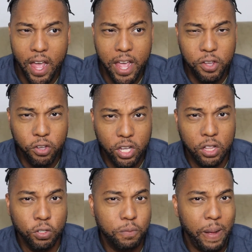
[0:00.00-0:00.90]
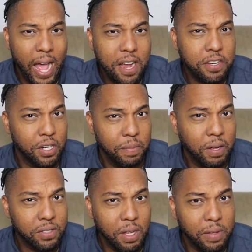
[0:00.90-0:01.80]
And you can lose passion
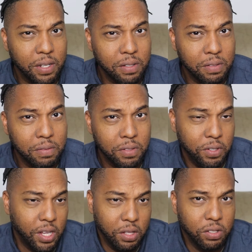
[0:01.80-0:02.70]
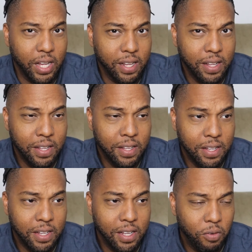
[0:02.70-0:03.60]
about something. You can lose it.
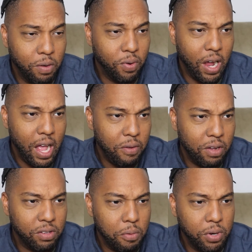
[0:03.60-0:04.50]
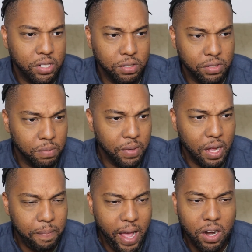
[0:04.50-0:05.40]
At one point, I went to some
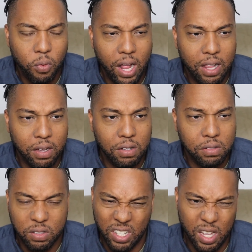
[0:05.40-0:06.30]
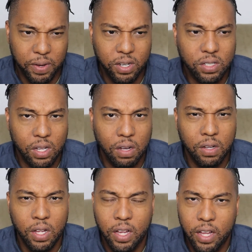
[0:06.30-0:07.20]
panel a while ago, a couple years ago.
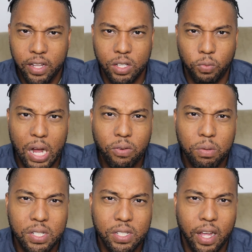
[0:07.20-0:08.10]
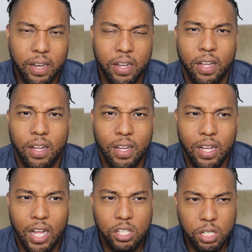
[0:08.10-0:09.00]
There's a white woman said,
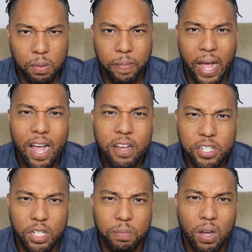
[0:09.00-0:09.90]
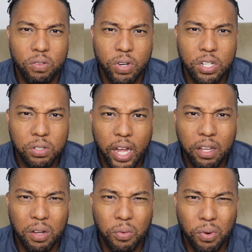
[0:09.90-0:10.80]
I'm super passionate about racial
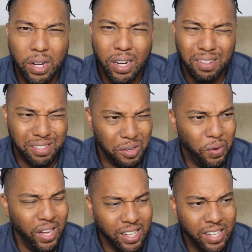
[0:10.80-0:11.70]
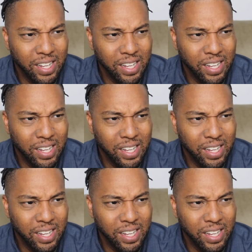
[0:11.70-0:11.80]
equity work. And I was like, what?